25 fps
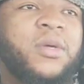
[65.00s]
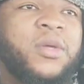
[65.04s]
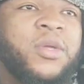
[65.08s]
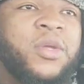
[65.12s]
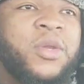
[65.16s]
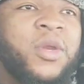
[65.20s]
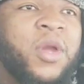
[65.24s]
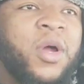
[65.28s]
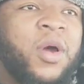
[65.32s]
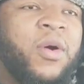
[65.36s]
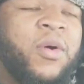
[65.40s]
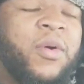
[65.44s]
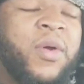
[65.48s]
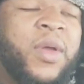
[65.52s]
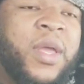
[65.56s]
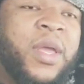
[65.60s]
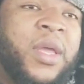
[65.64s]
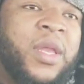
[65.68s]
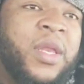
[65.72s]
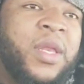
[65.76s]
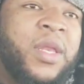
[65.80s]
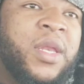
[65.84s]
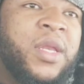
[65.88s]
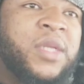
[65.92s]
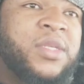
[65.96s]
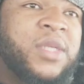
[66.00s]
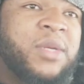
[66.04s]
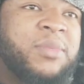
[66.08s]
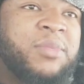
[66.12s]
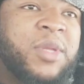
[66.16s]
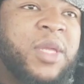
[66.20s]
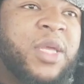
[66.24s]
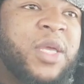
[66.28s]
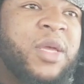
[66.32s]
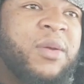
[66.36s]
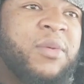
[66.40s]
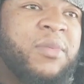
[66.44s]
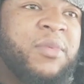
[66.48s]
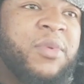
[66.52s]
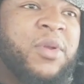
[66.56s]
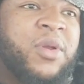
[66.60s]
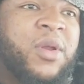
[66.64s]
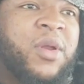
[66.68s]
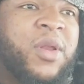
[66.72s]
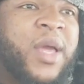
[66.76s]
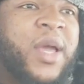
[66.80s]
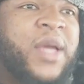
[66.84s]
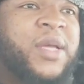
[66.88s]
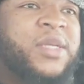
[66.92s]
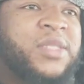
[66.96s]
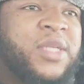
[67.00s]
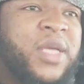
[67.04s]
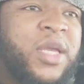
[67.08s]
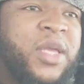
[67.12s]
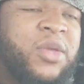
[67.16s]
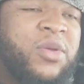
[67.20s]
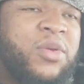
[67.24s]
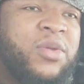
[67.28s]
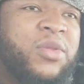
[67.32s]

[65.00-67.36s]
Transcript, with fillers: You know, and, and that's up to him. You know, like I said,